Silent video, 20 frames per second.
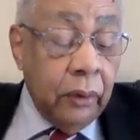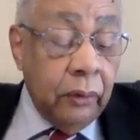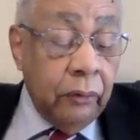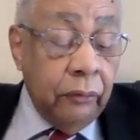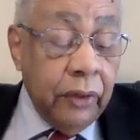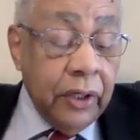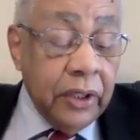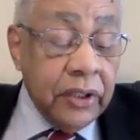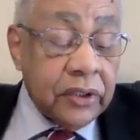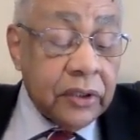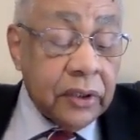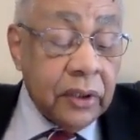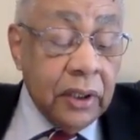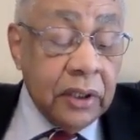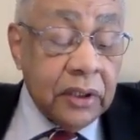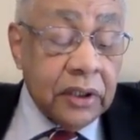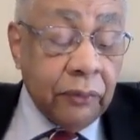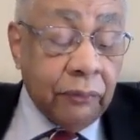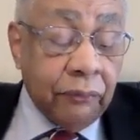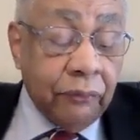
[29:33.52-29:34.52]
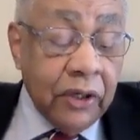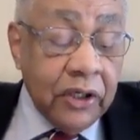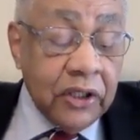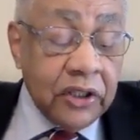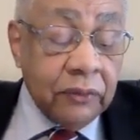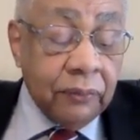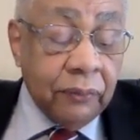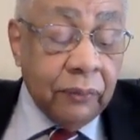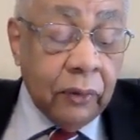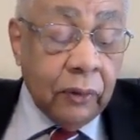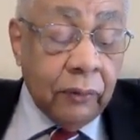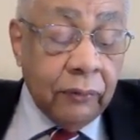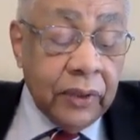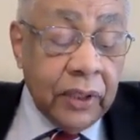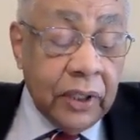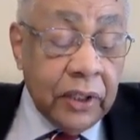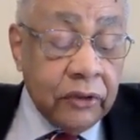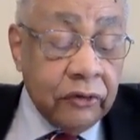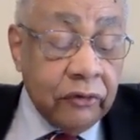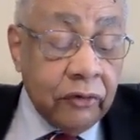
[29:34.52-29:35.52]
Reason is a principle of the
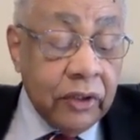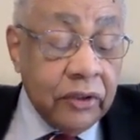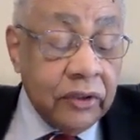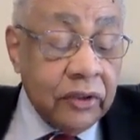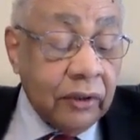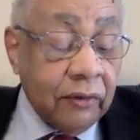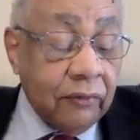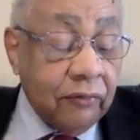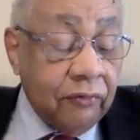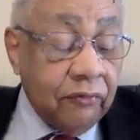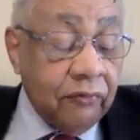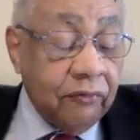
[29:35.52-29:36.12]
intrinsic